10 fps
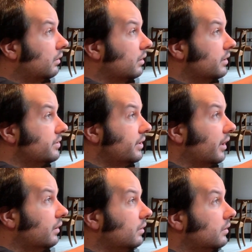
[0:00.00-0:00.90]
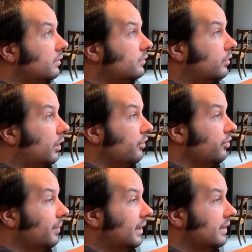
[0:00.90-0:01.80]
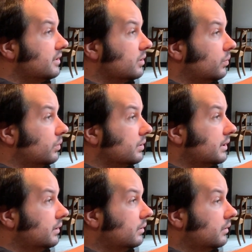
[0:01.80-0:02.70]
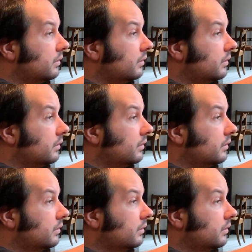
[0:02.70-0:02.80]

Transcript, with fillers: because you know, 400 milliliters of water